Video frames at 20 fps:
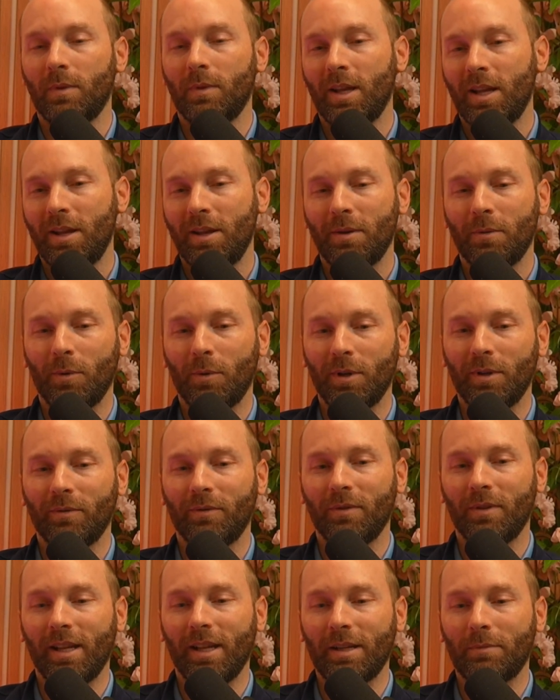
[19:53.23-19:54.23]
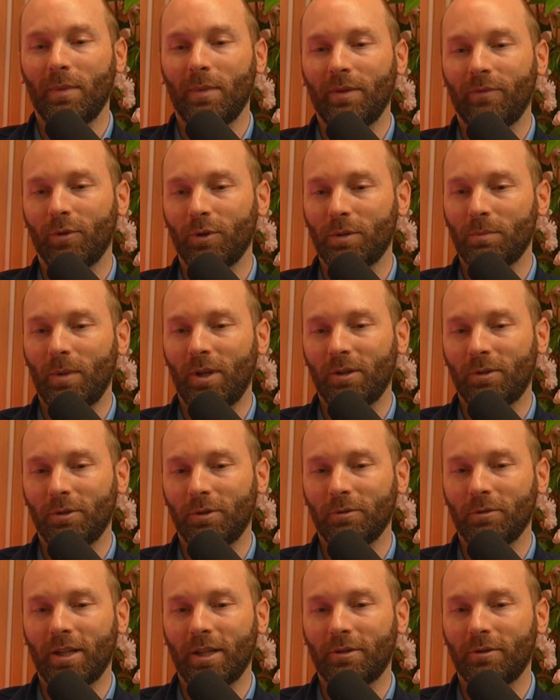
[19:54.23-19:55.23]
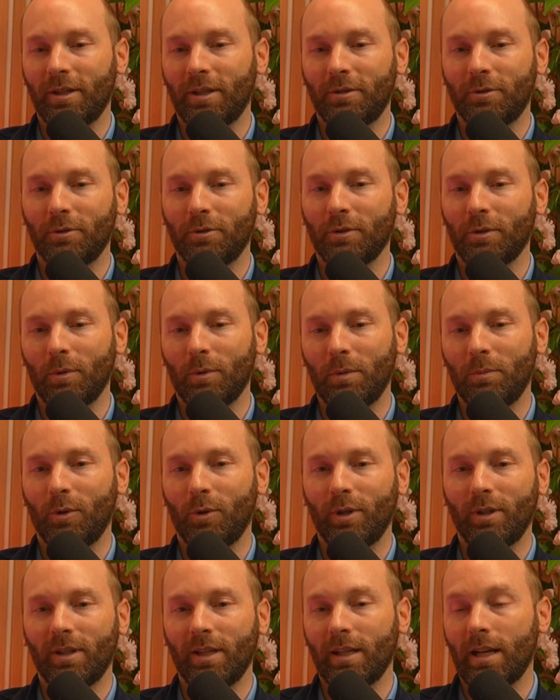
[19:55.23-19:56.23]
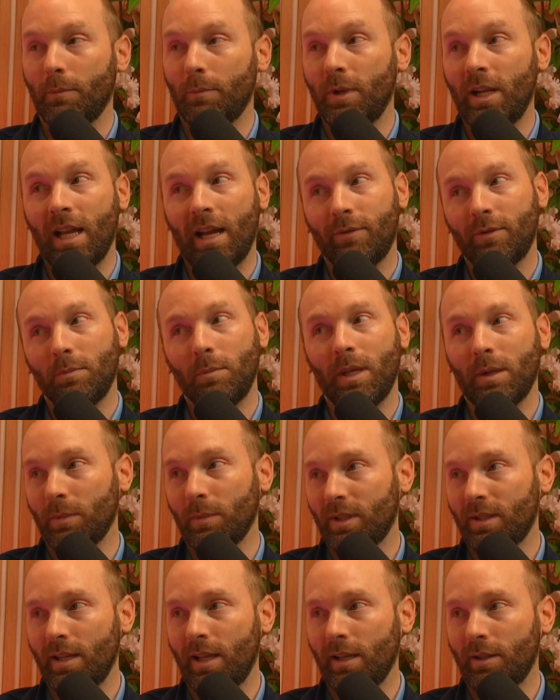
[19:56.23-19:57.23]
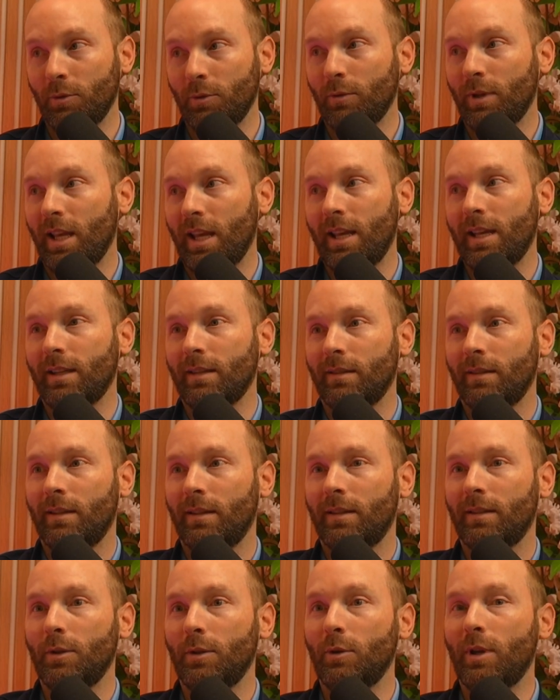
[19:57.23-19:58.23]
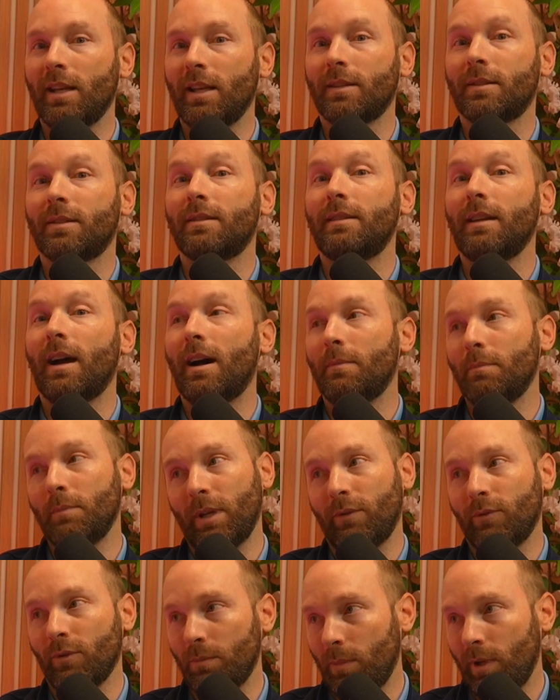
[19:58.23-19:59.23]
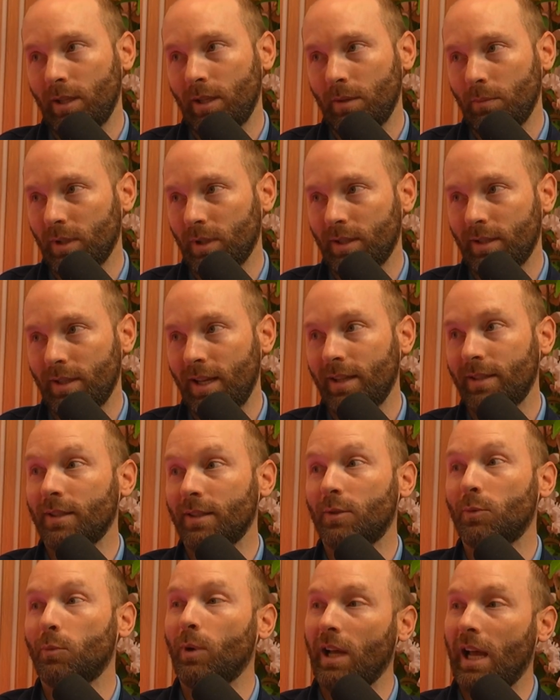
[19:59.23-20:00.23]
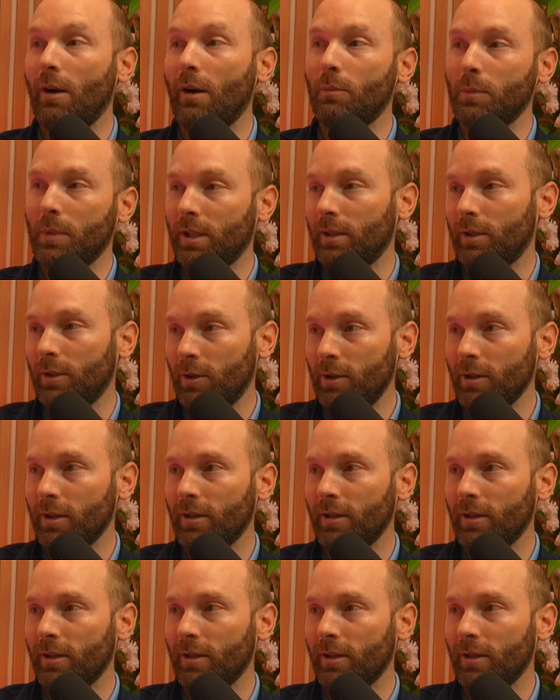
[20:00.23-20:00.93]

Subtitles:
One of my first medical director, I told her at one point, I'm going to have to make mistakes. You can't stop me from making mistakes. It's how I'm going to learn.